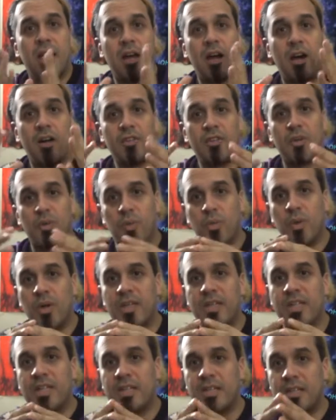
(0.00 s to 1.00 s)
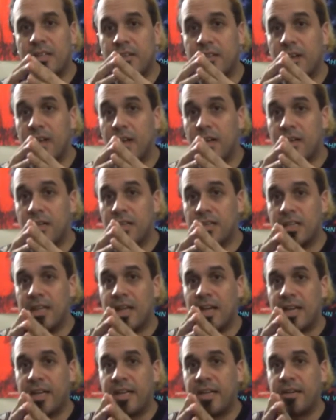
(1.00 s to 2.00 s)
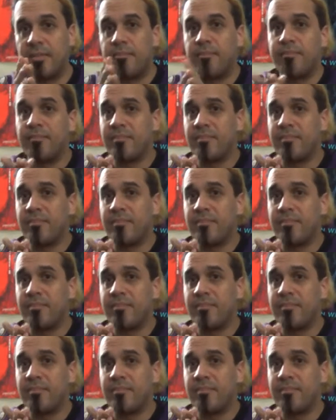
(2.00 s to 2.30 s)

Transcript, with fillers: under one uh, line.